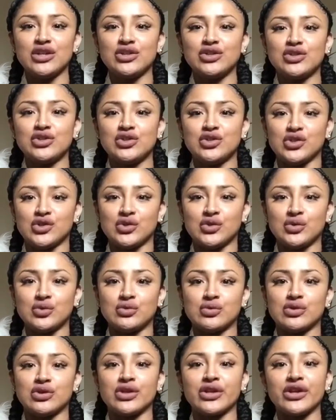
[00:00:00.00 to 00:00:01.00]
to
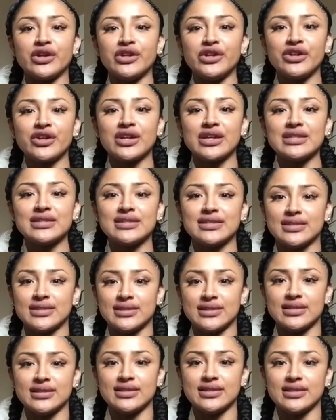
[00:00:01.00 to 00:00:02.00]
learn your
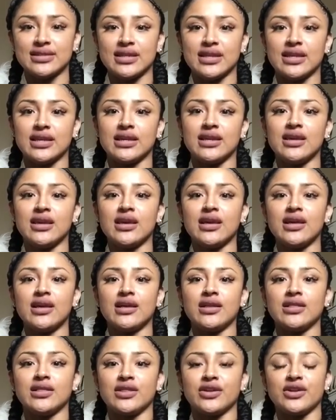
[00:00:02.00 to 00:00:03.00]
consistency,
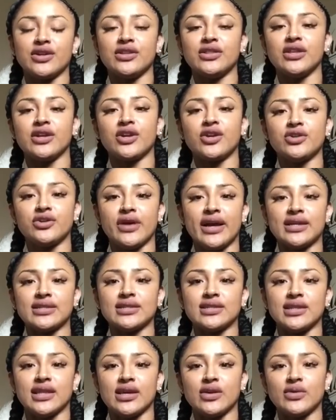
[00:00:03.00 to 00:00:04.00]
learn the correct
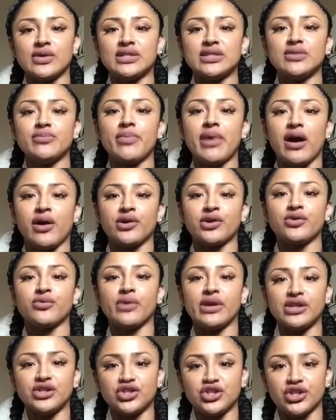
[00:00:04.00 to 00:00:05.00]
liquid to powder
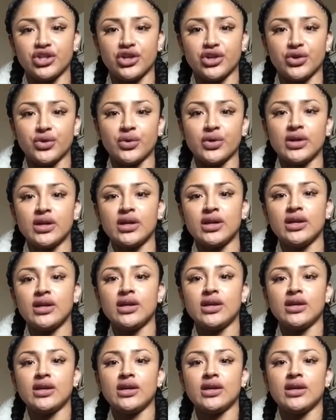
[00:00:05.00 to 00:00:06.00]
ratio,
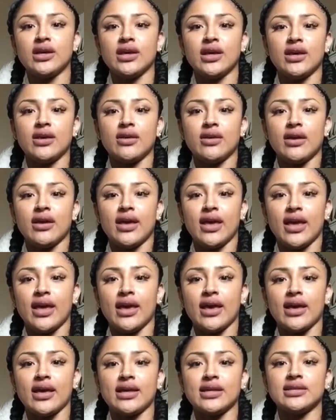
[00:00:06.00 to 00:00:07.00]

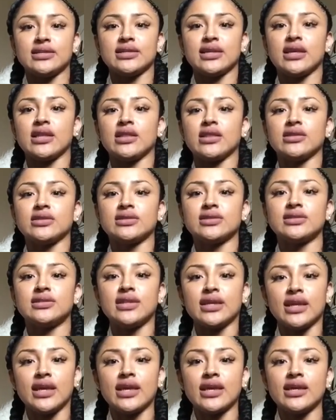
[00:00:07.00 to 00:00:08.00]
and
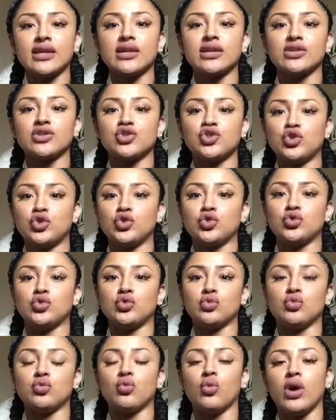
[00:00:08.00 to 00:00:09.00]
sticking to
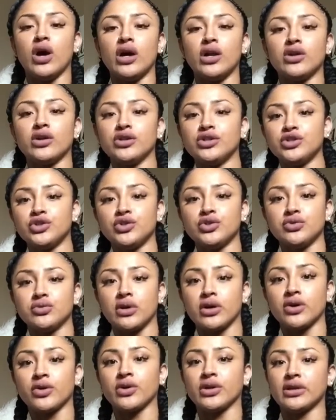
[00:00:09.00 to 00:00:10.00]
1 or 2
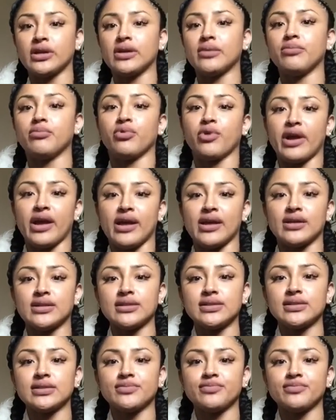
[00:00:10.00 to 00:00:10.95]
acrylic brands